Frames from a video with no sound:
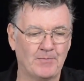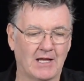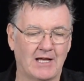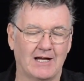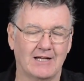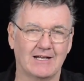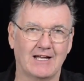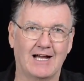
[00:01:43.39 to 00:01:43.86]

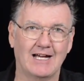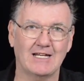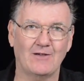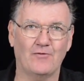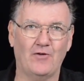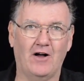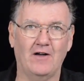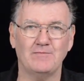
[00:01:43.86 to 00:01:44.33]
An
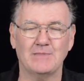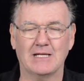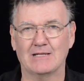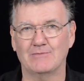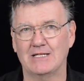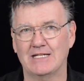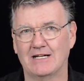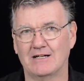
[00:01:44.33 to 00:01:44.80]

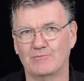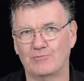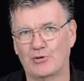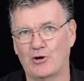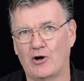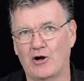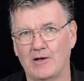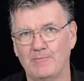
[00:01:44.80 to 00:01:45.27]
85mm
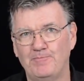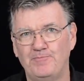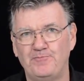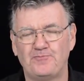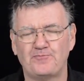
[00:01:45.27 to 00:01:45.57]
prime,